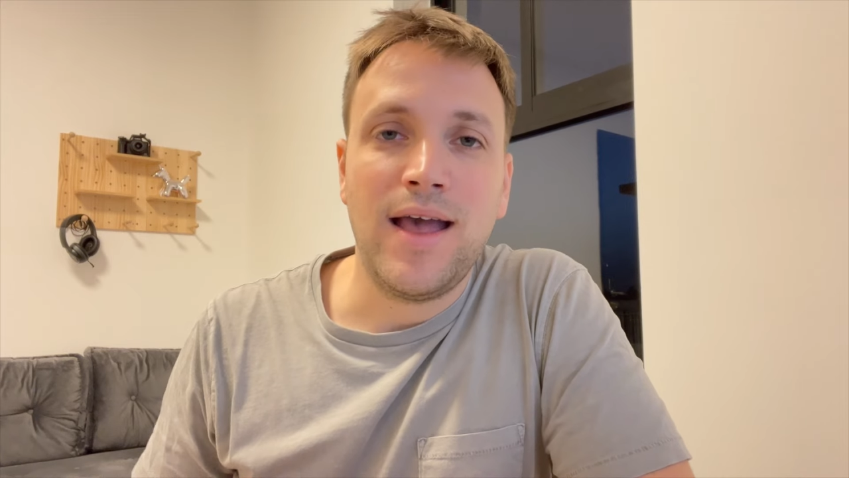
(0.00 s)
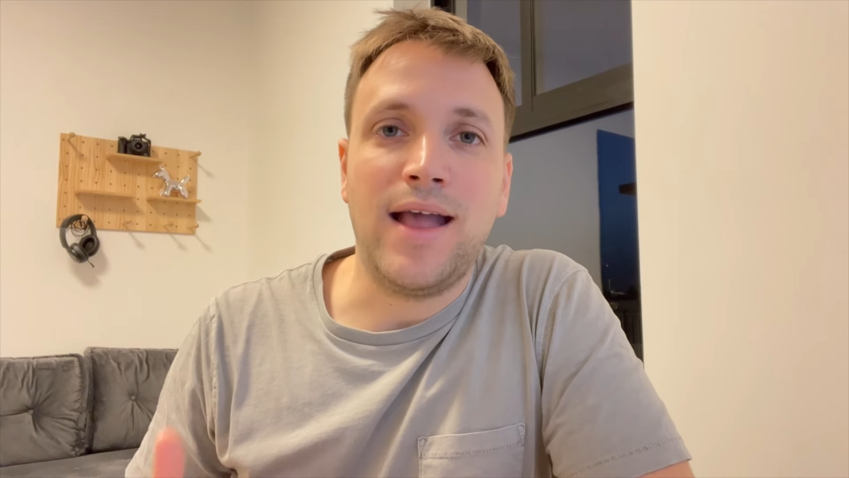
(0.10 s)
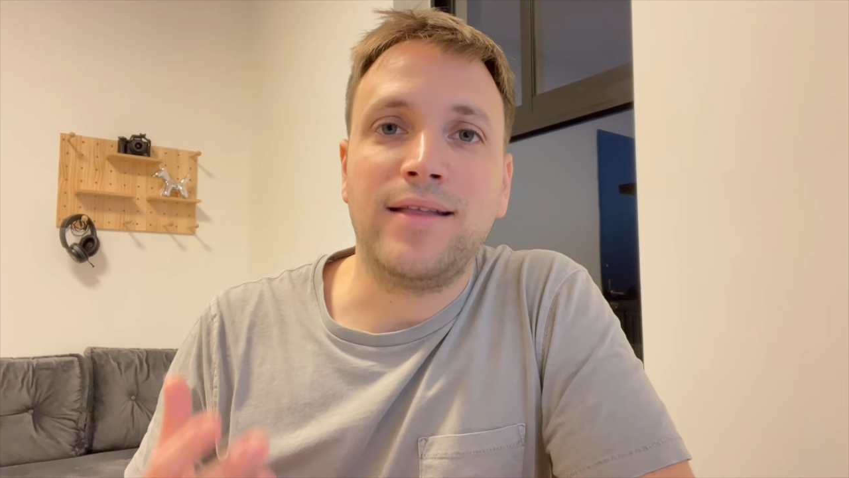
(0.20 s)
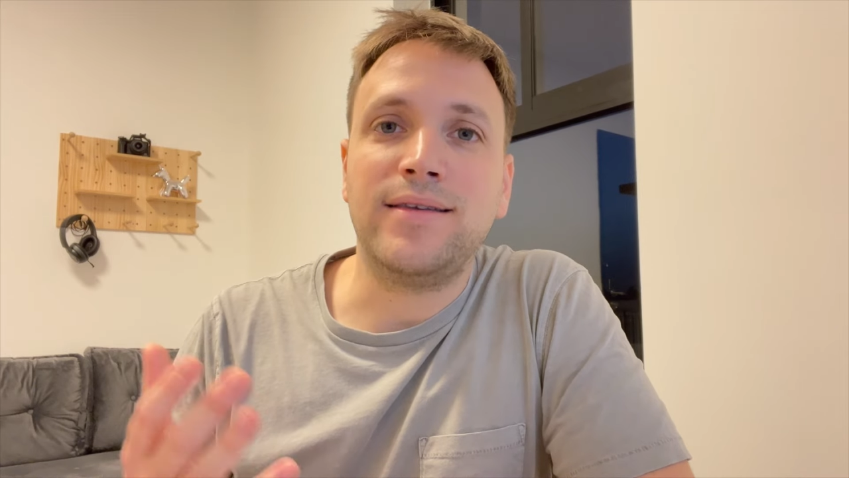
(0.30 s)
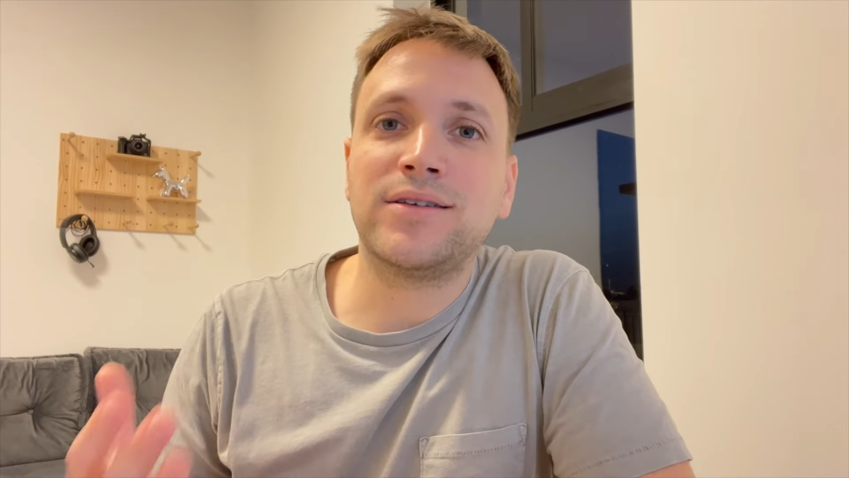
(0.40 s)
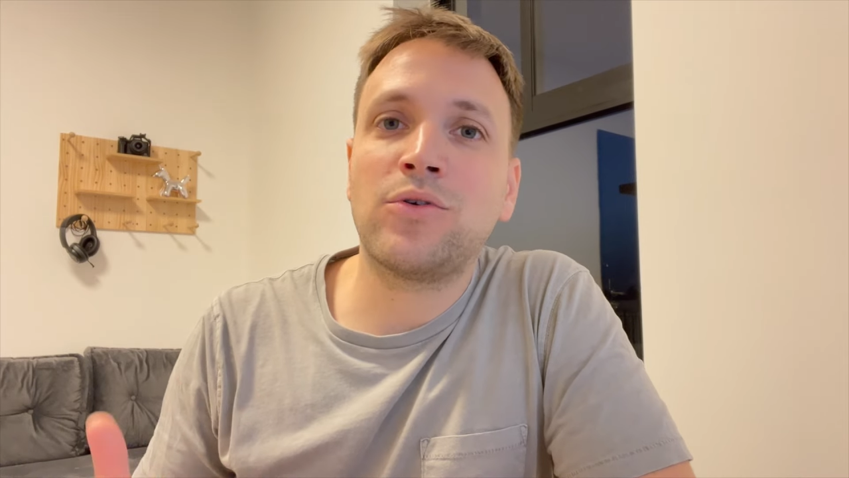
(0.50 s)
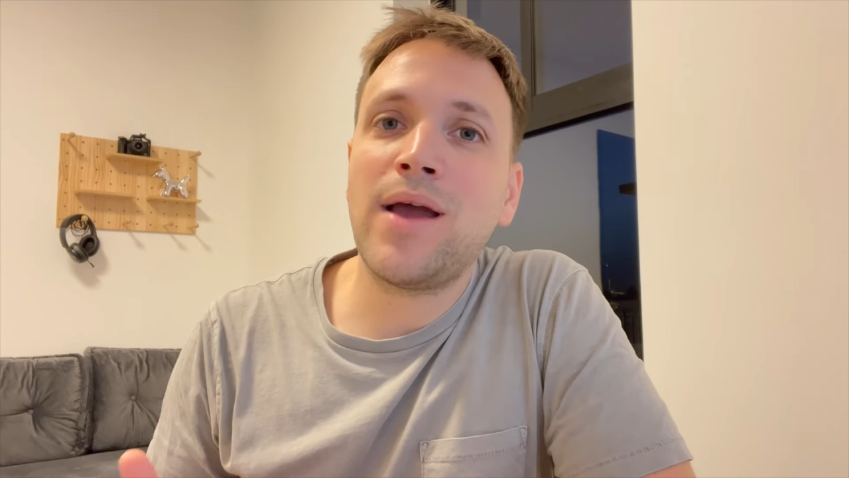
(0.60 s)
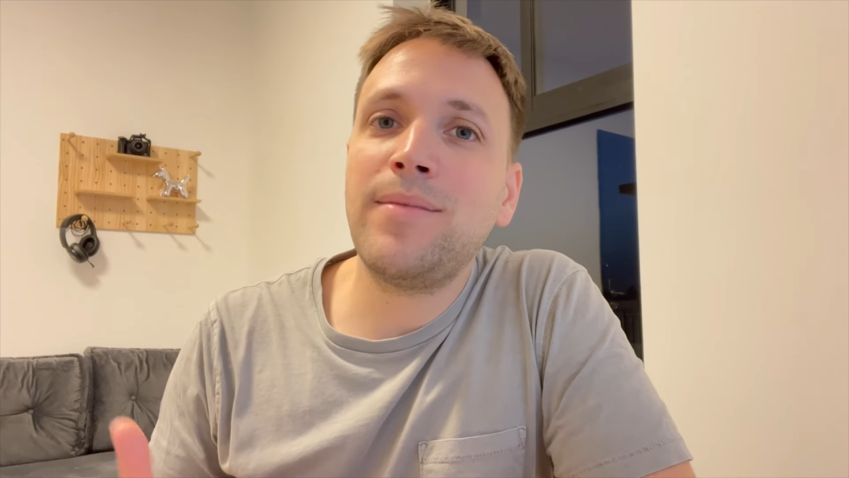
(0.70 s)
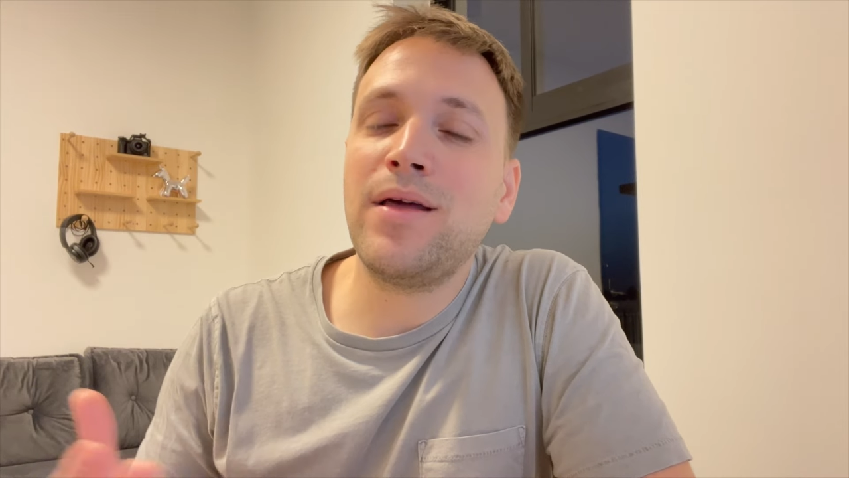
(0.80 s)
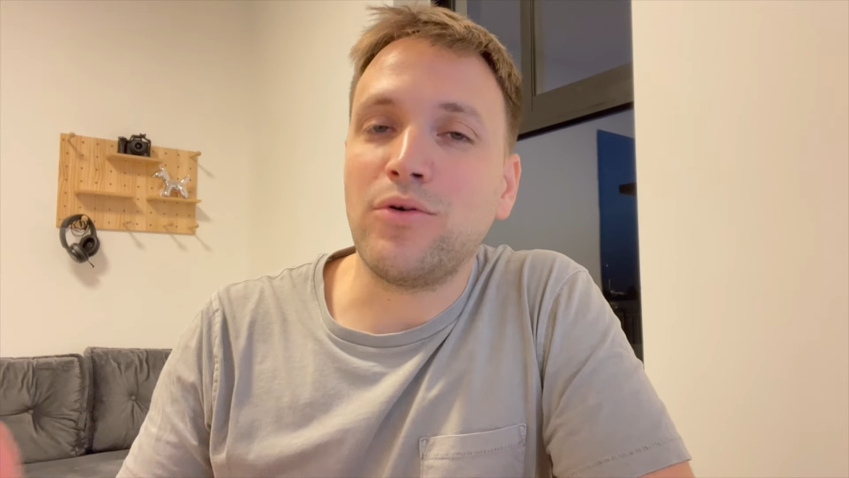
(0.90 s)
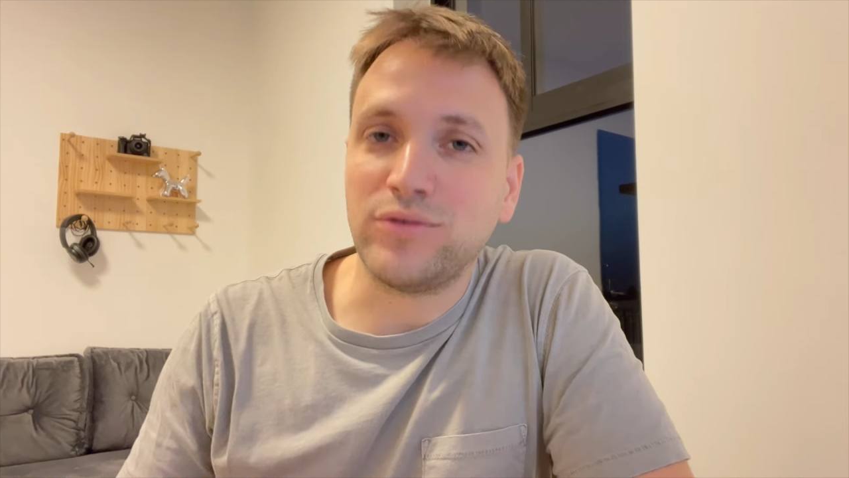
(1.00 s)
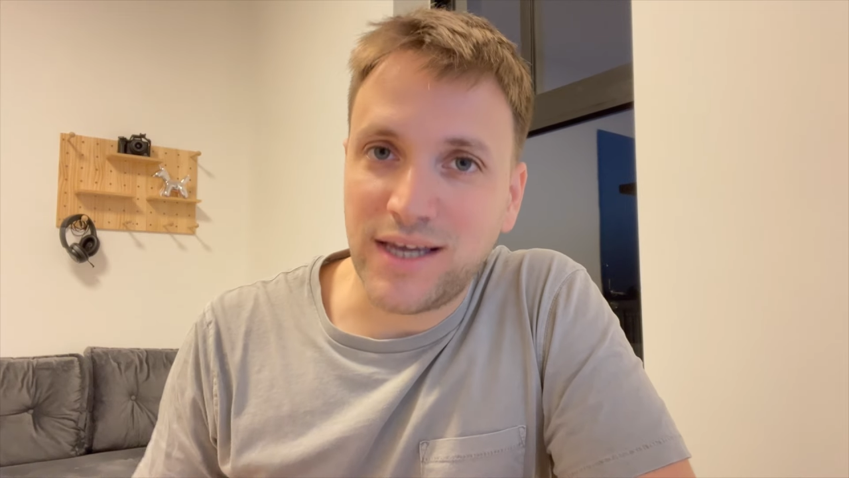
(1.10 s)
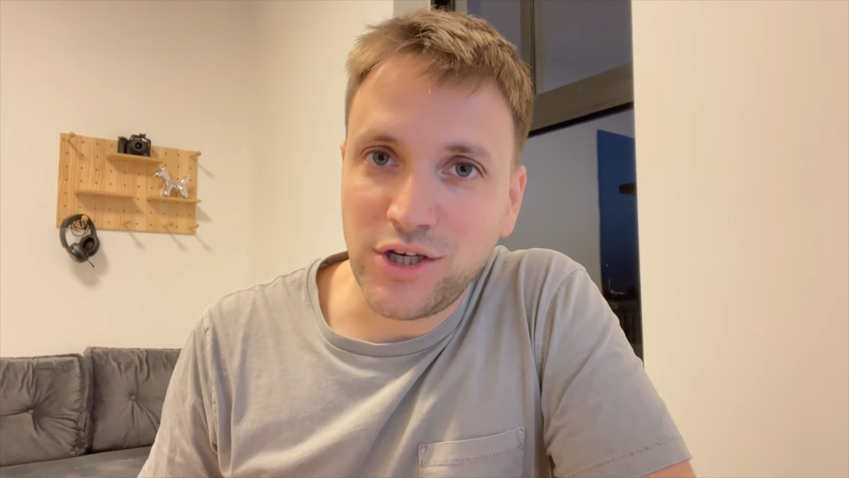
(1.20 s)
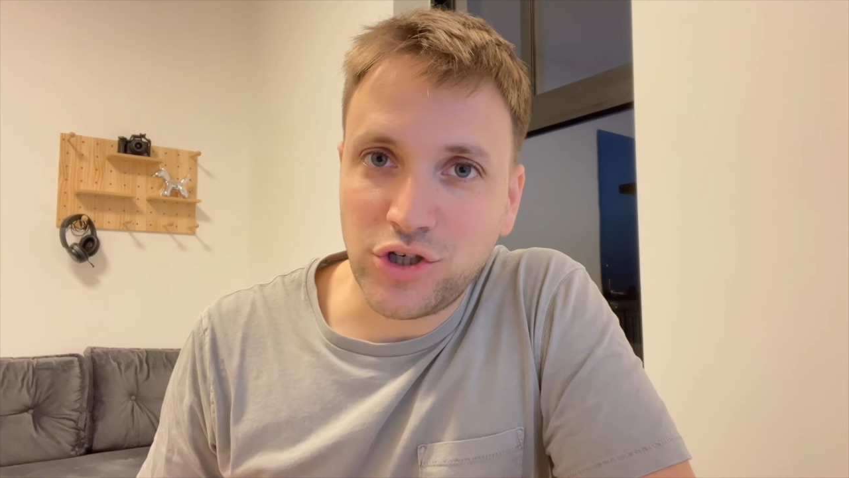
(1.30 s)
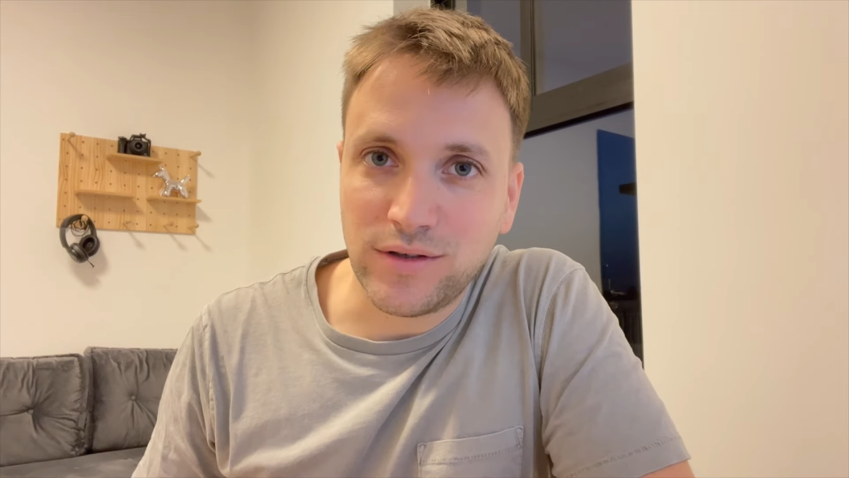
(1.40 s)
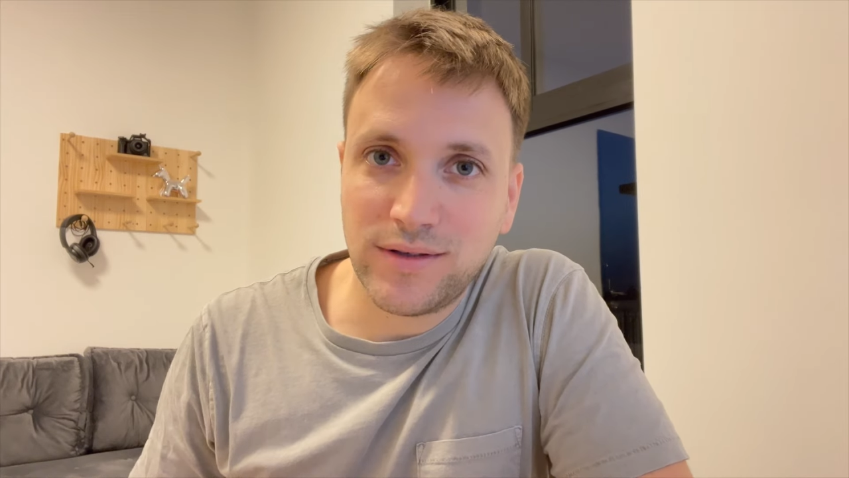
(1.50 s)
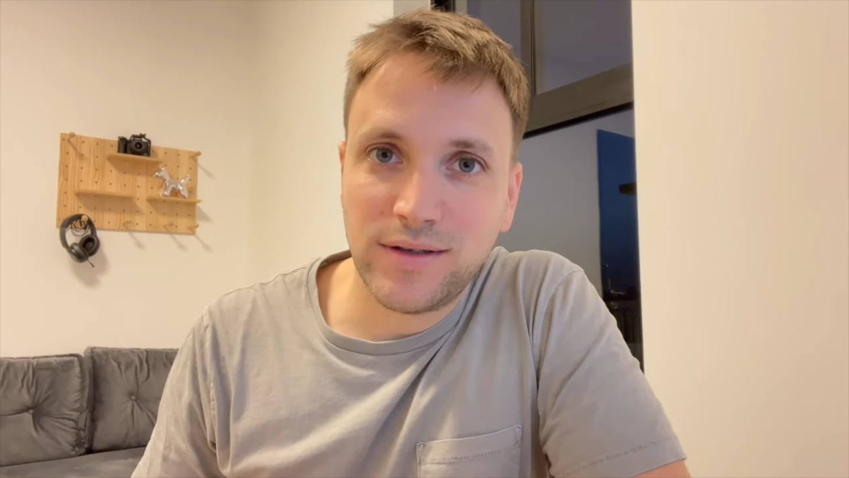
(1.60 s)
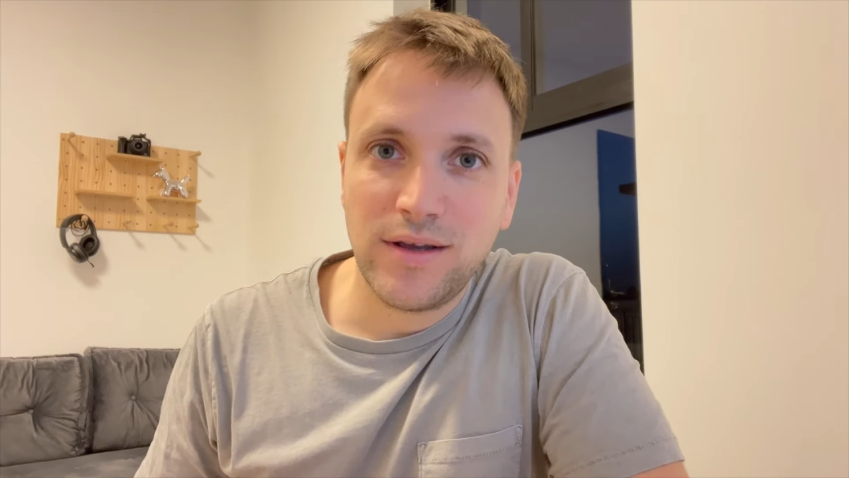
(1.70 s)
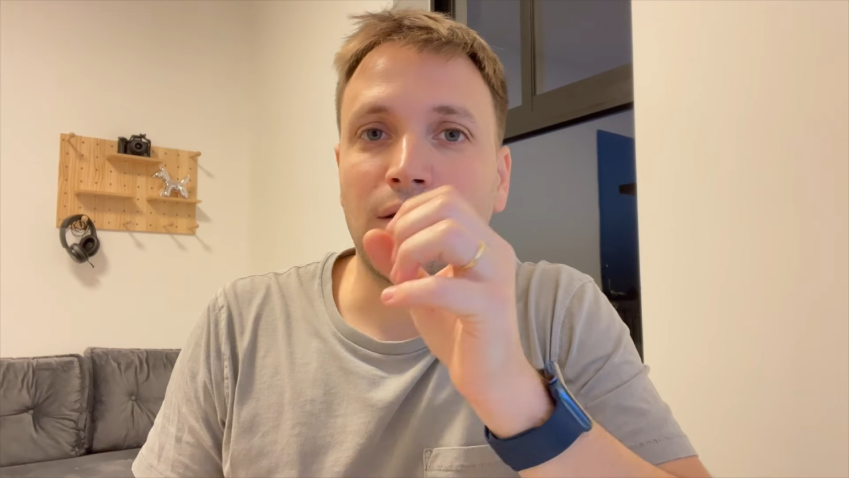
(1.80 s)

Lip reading: and describing those agents.